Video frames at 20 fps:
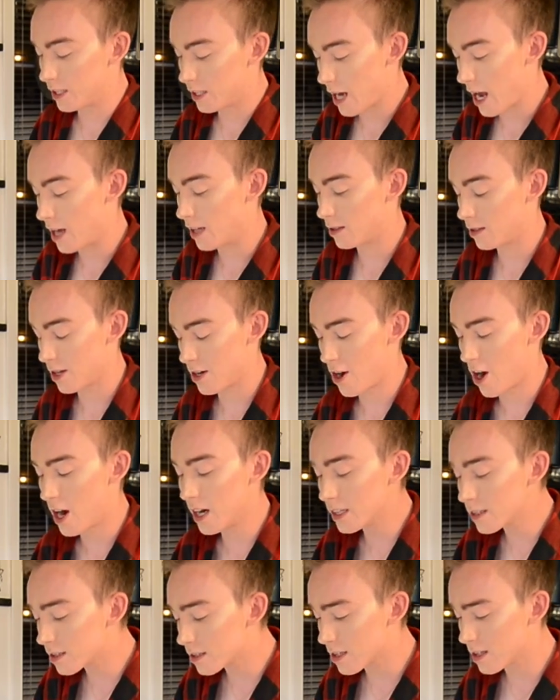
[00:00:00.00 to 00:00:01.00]
taste. And
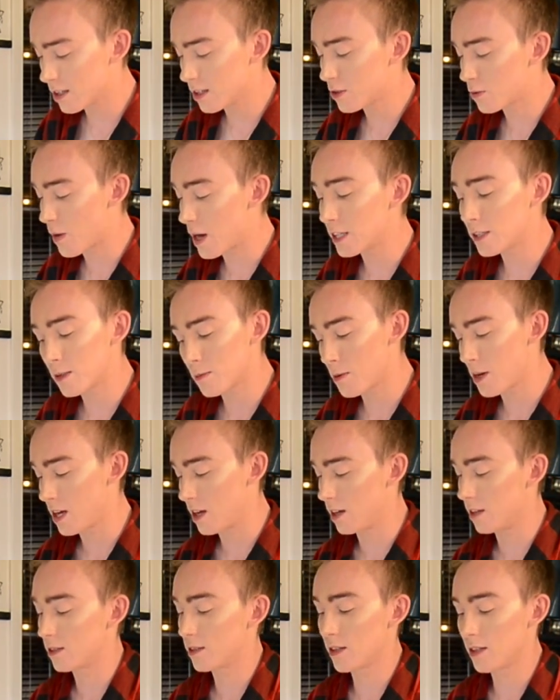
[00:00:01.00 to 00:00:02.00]
honestly, this recipe
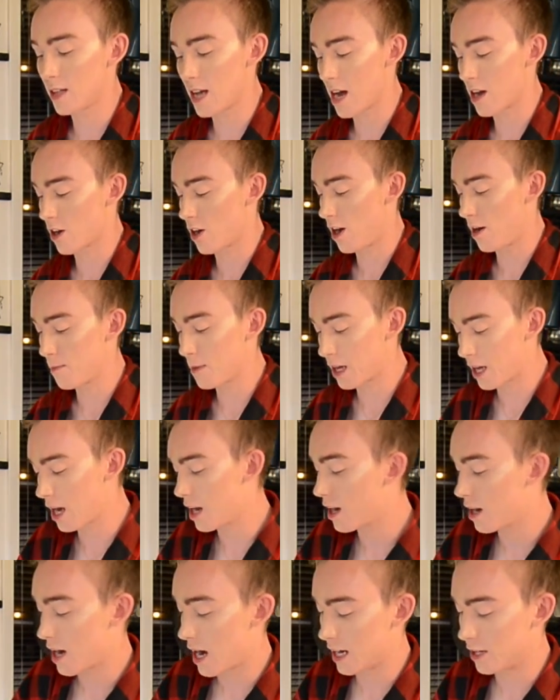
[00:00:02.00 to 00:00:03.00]
isn't that
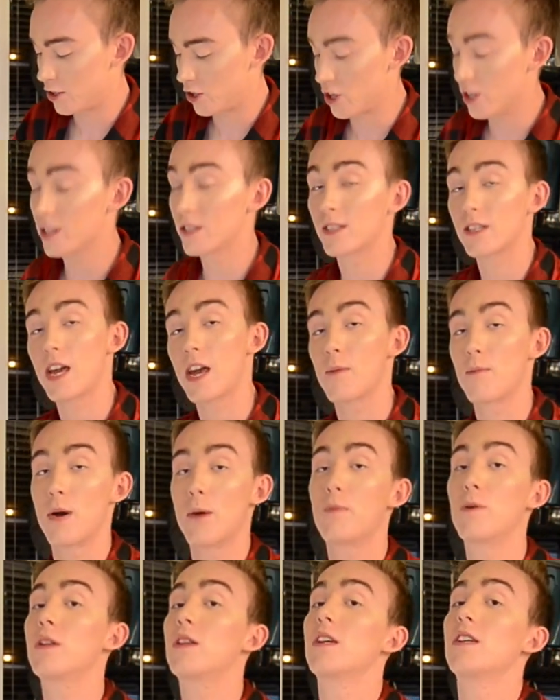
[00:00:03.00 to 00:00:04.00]
complicated. I just came
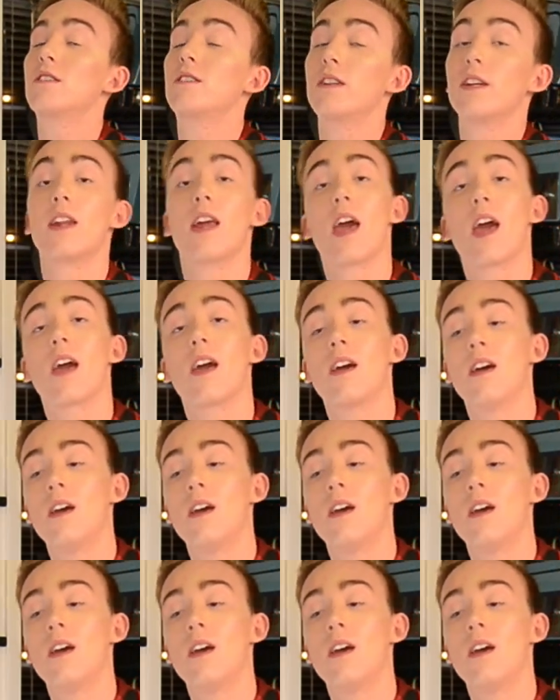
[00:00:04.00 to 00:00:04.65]
up with it today